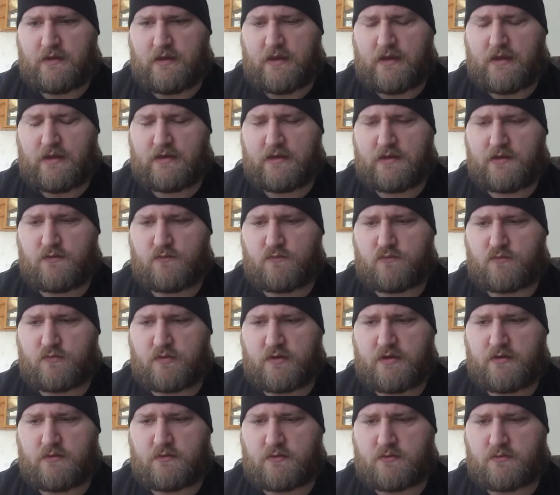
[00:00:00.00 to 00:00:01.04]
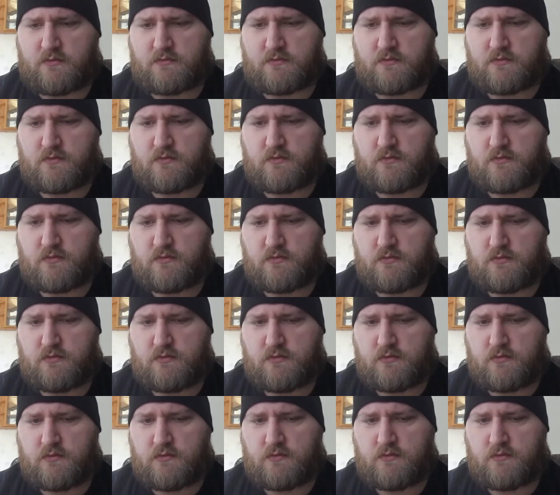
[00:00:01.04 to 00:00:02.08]
any real
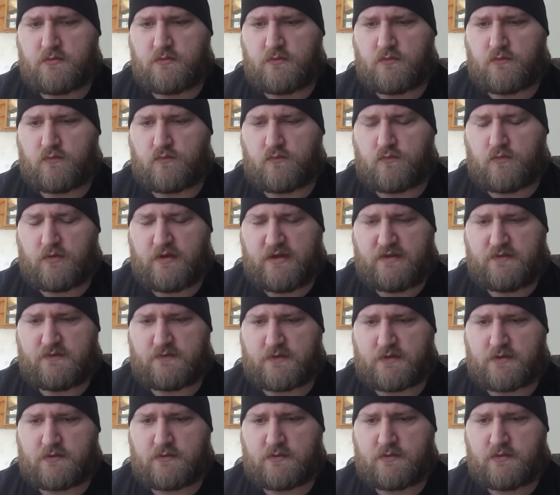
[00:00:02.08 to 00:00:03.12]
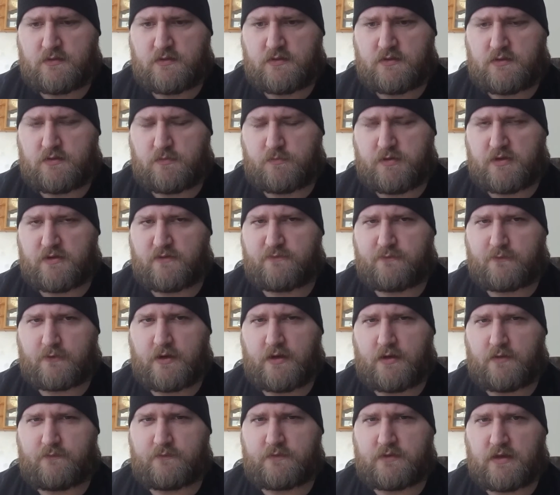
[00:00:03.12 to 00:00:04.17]
reason to be
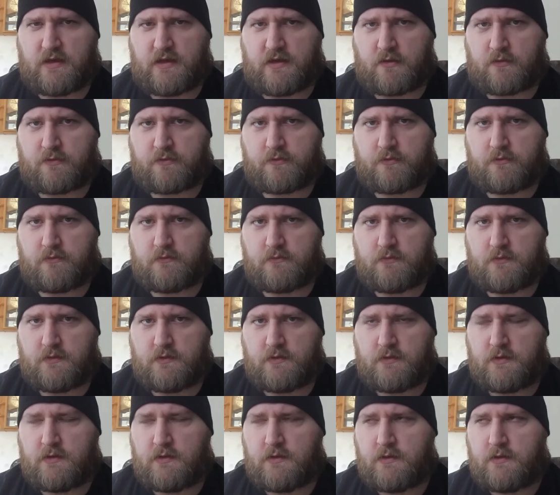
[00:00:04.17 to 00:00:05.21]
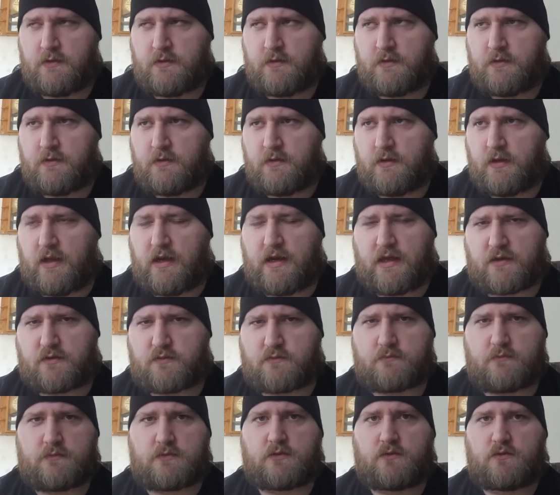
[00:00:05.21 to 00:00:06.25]
afraid of death. And
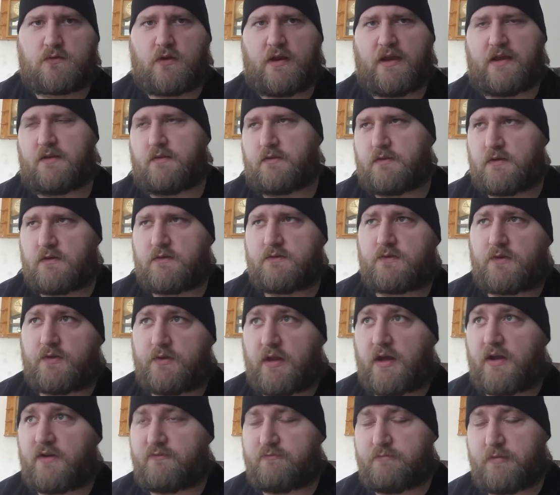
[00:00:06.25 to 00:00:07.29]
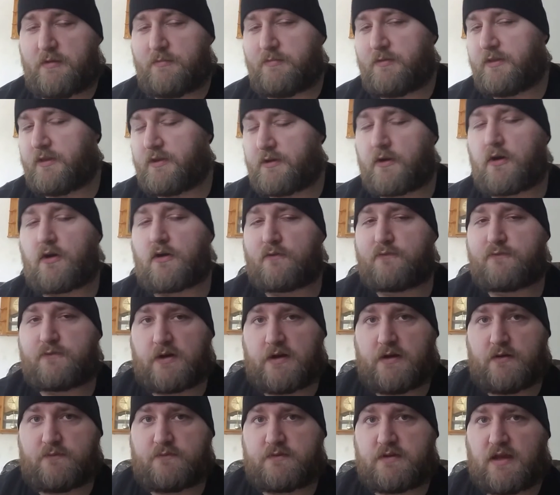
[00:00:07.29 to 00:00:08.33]
granted, there's a lot of people that are
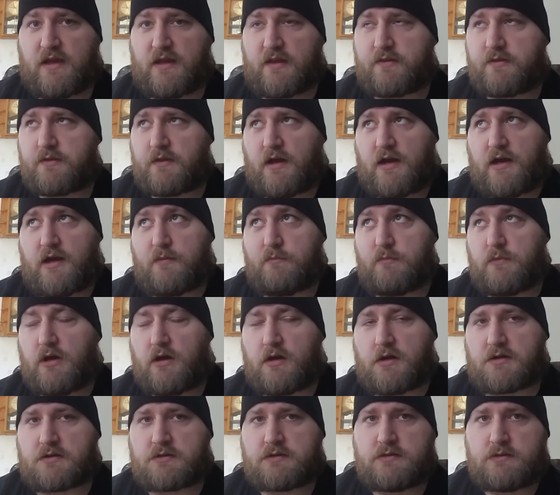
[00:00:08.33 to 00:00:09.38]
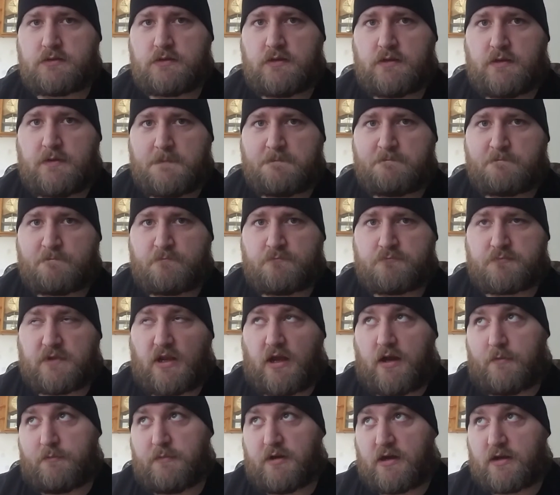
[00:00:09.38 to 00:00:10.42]
afraid of death. I'm not.
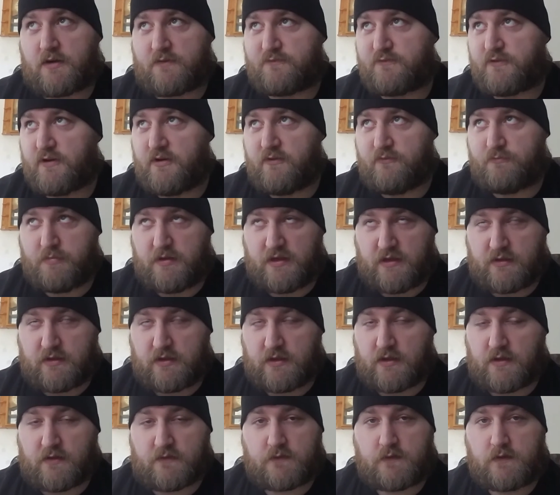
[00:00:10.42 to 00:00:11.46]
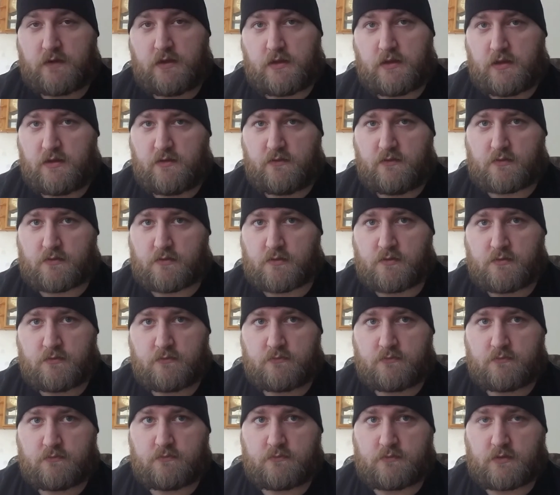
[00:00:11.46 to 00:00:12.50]
I'm not afraid of PTSD either.
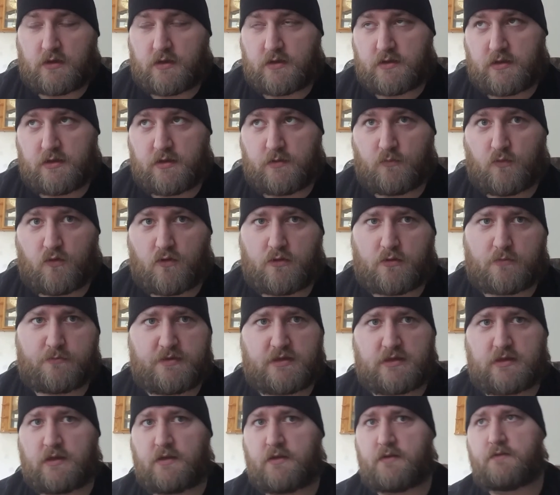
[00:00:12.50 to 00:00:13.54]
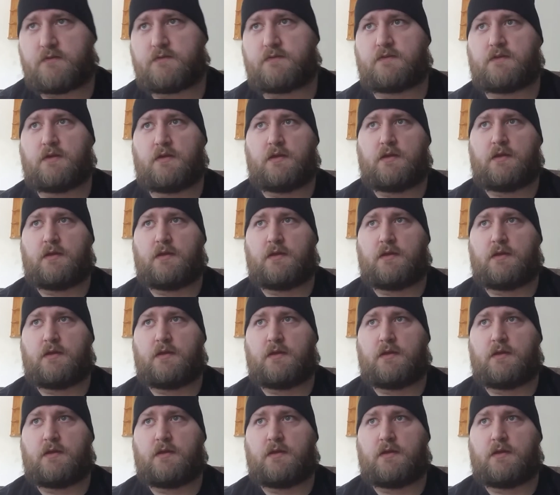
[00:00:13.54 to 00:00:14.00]
Not anymore, because